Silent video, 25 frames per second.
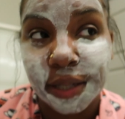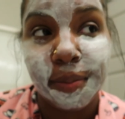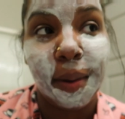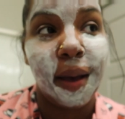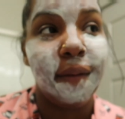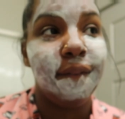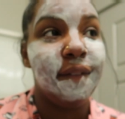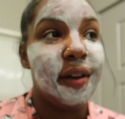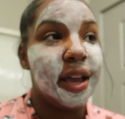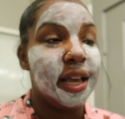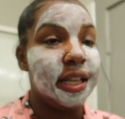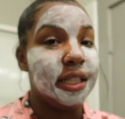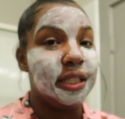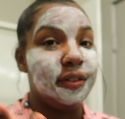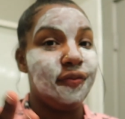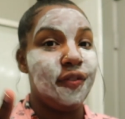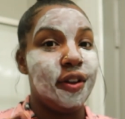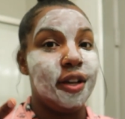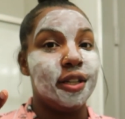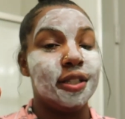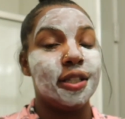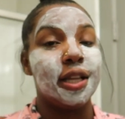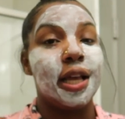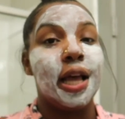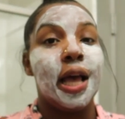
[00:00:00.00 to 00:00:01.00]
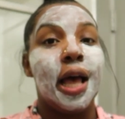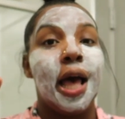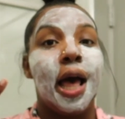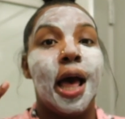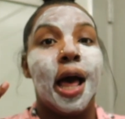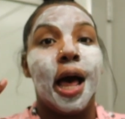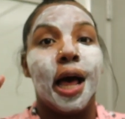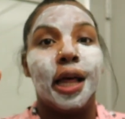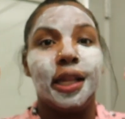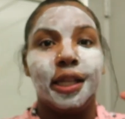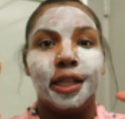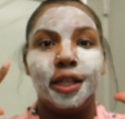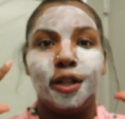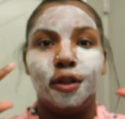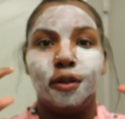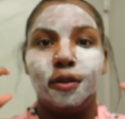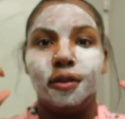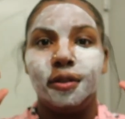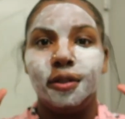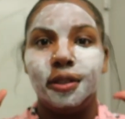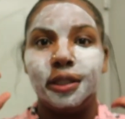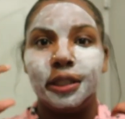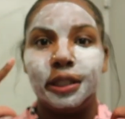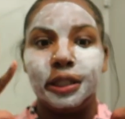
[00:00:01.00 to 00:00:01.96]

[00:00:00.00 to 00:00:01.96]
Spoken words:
My face feels a little